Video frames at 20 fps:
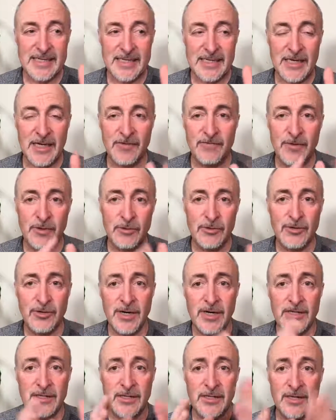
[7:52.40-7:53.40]
if you
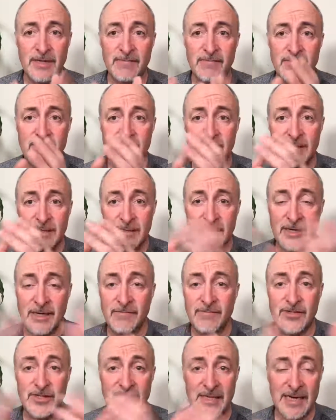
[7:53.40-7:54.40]
try to give to
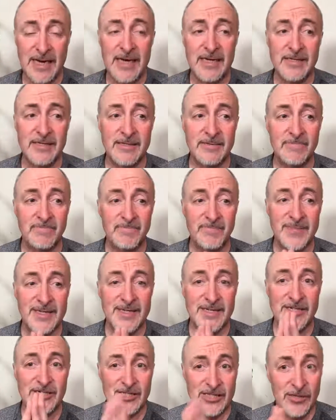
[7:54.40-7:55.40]
give to get,
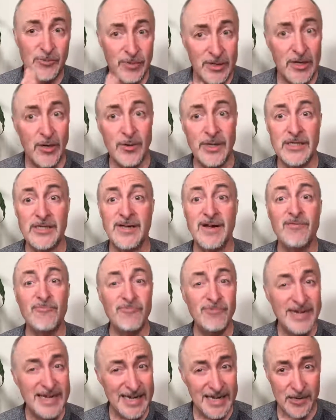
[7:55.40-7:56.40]
she will notice
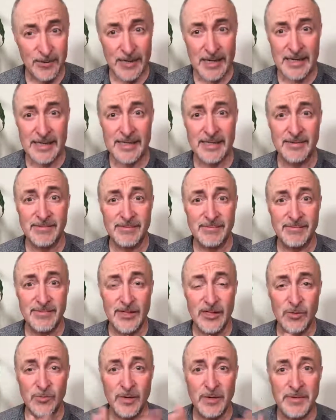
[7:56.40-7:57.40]
really quickly
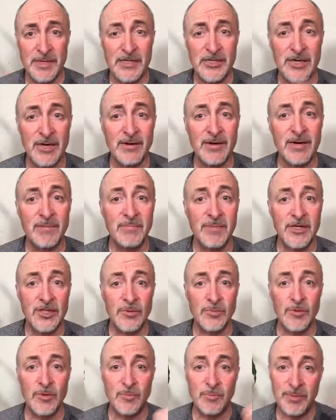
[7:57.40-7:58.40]
because women generally are
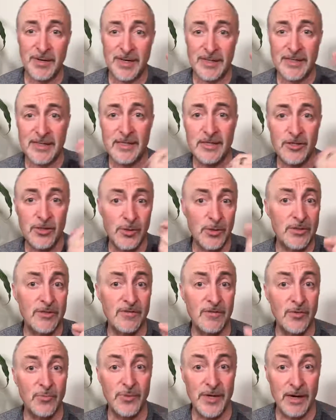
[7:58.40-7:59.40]
much more plugged in
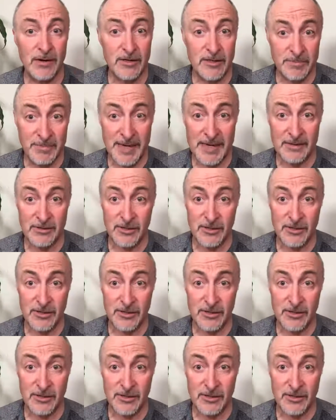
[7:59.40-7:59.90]
intuitive than we are as men.